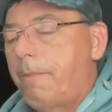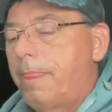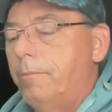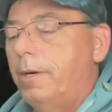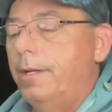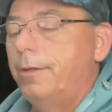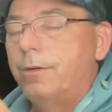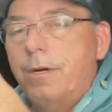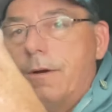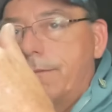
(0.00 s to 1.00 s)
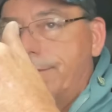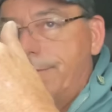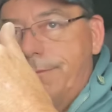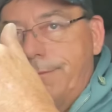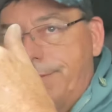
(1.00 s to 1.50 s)
but there are
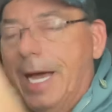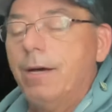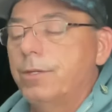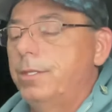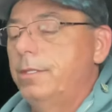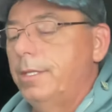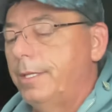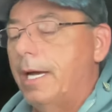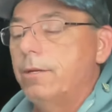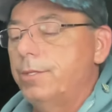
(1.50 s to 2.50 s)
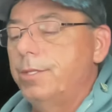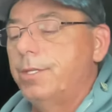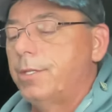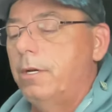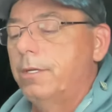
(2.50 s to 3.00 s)
thousands and thousands of
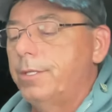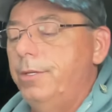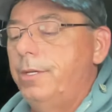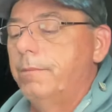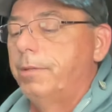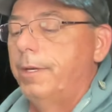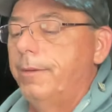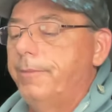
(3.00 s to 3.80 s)
songs that you can play.